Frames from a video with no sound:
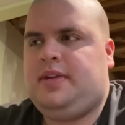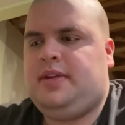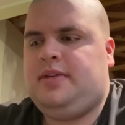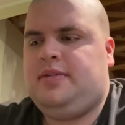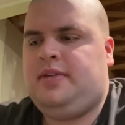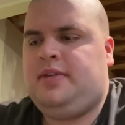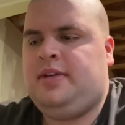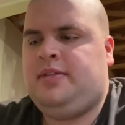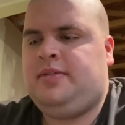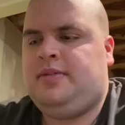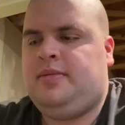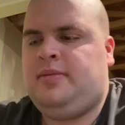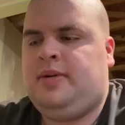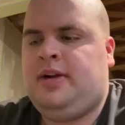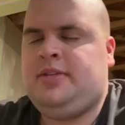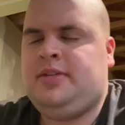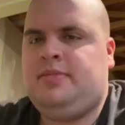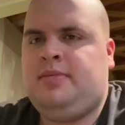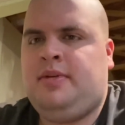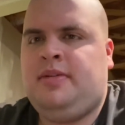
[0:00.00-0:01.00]
thanks for
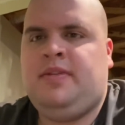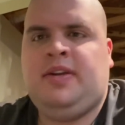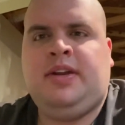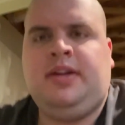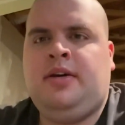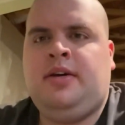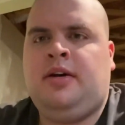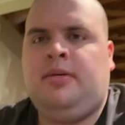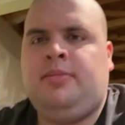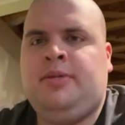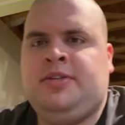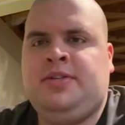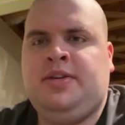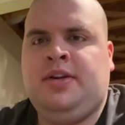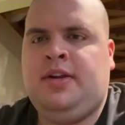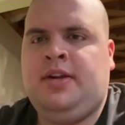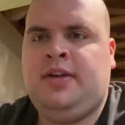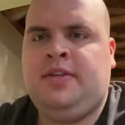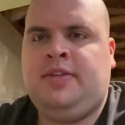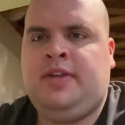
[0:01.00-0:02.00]
watching my video. Be sure
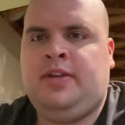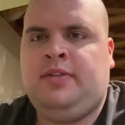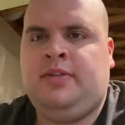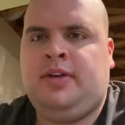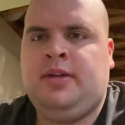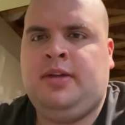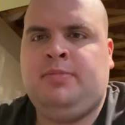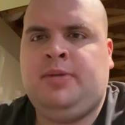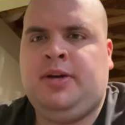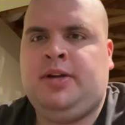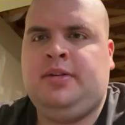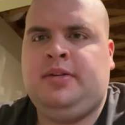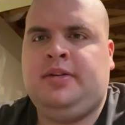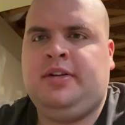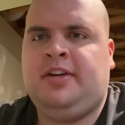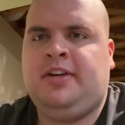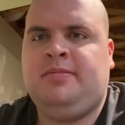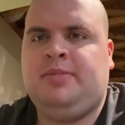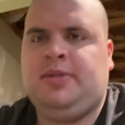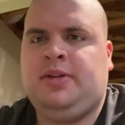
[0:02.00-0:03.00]
to hit that like button
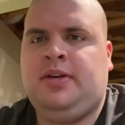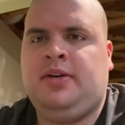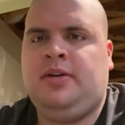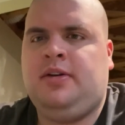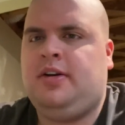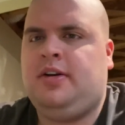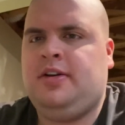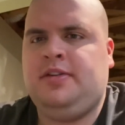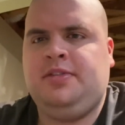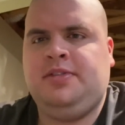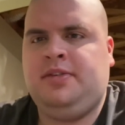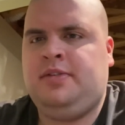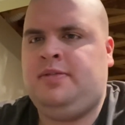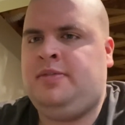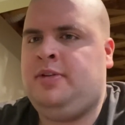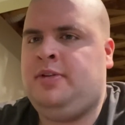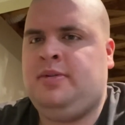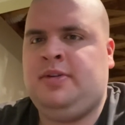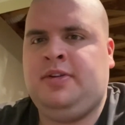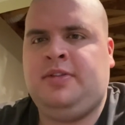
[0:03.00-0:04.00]
down below. Also, if
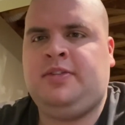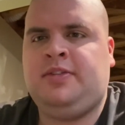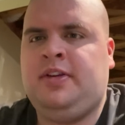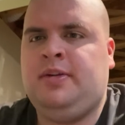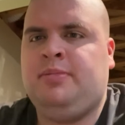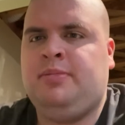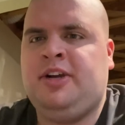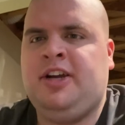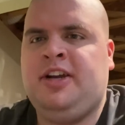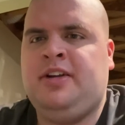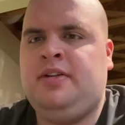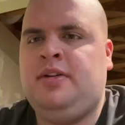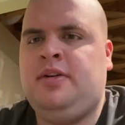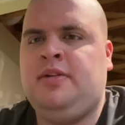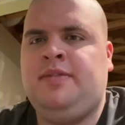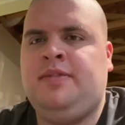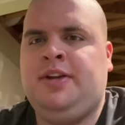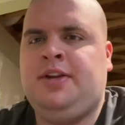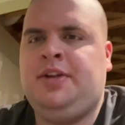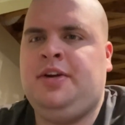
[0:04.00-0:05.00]
you want to brand new
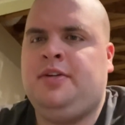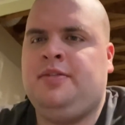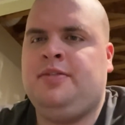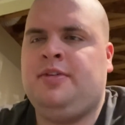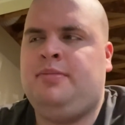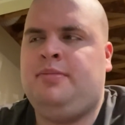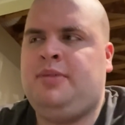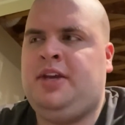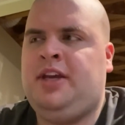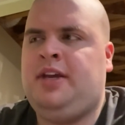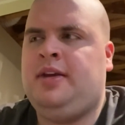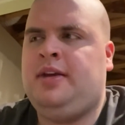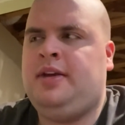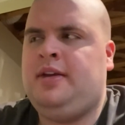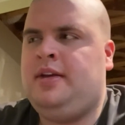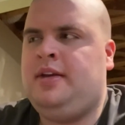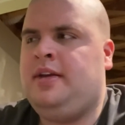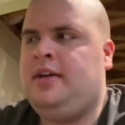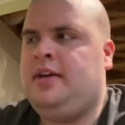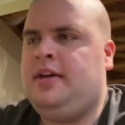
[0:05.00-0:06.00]
video from me,
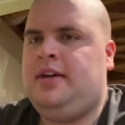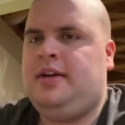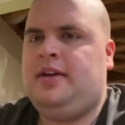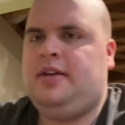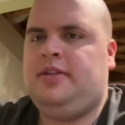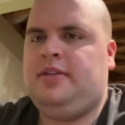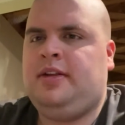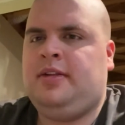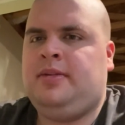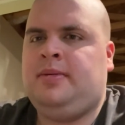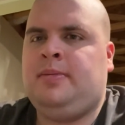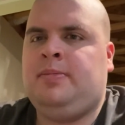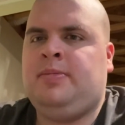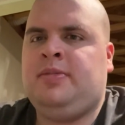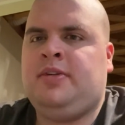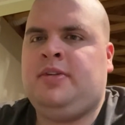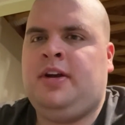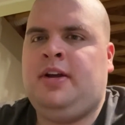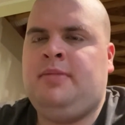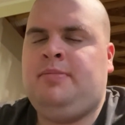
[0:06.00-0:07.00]
hit that
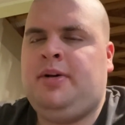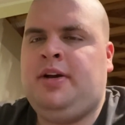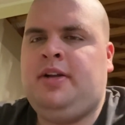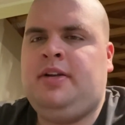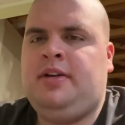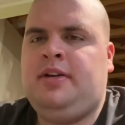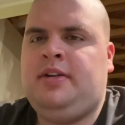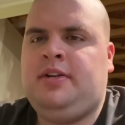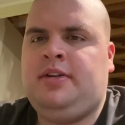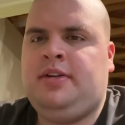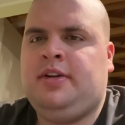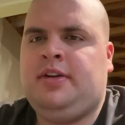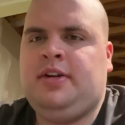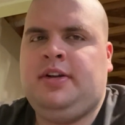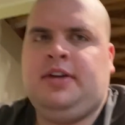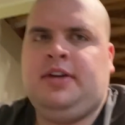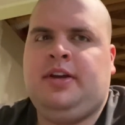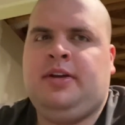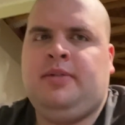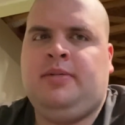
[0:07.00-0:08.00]
subscribe button and you're going to
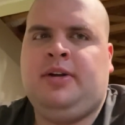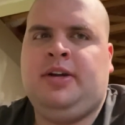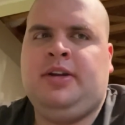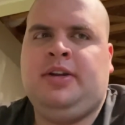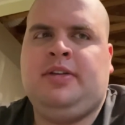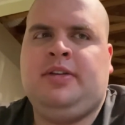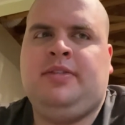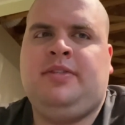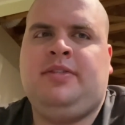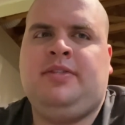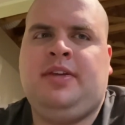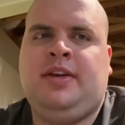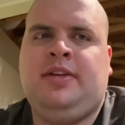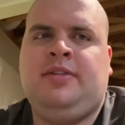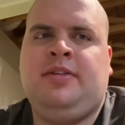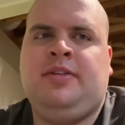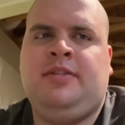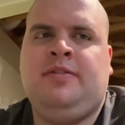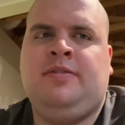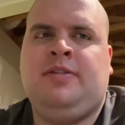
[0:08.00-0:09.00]
get one. And stay
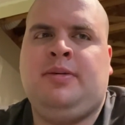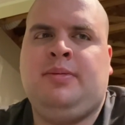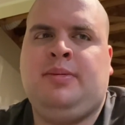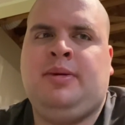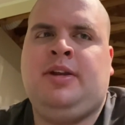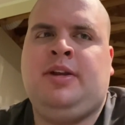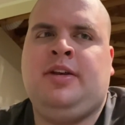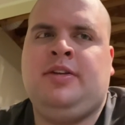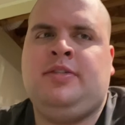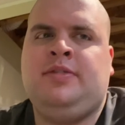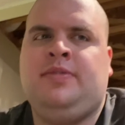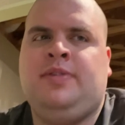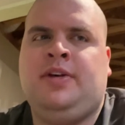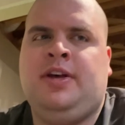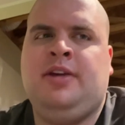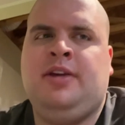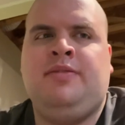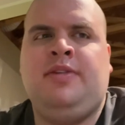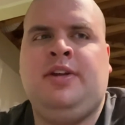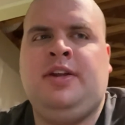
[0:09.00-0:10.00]
tuned for my next
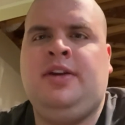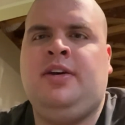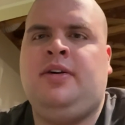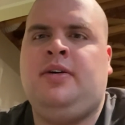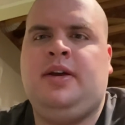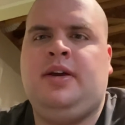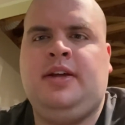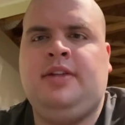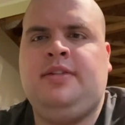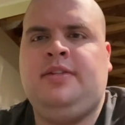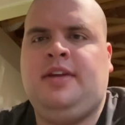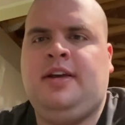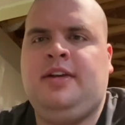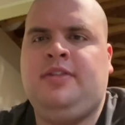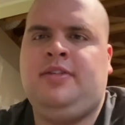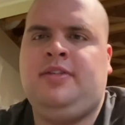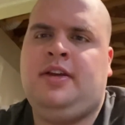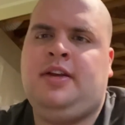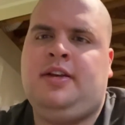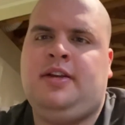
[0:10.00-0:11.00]
vlog video. And that's
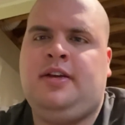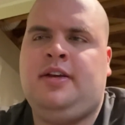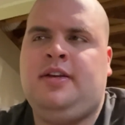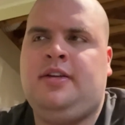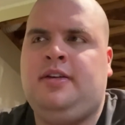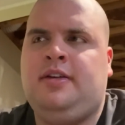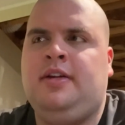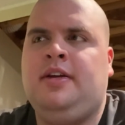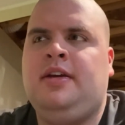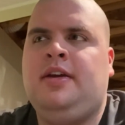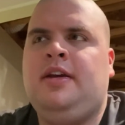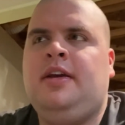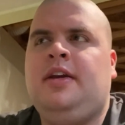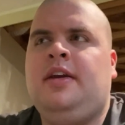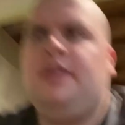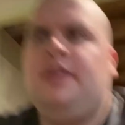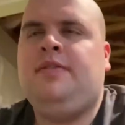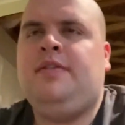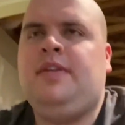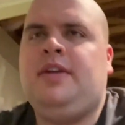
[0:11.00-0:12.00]
it. And
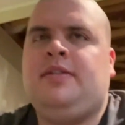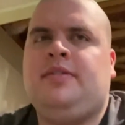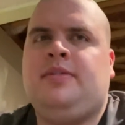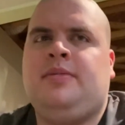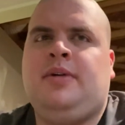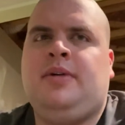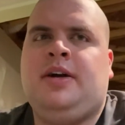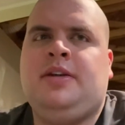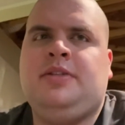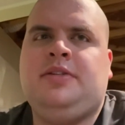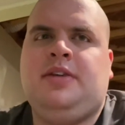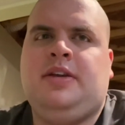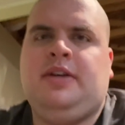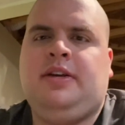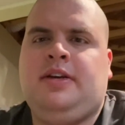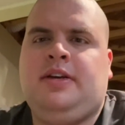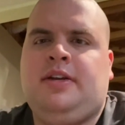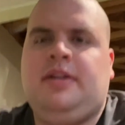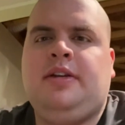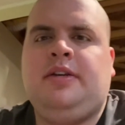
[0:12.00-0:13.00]
thanks for watching.
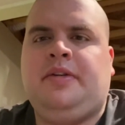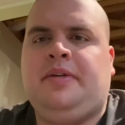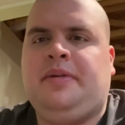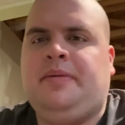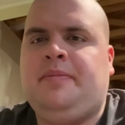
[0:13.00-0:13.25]
And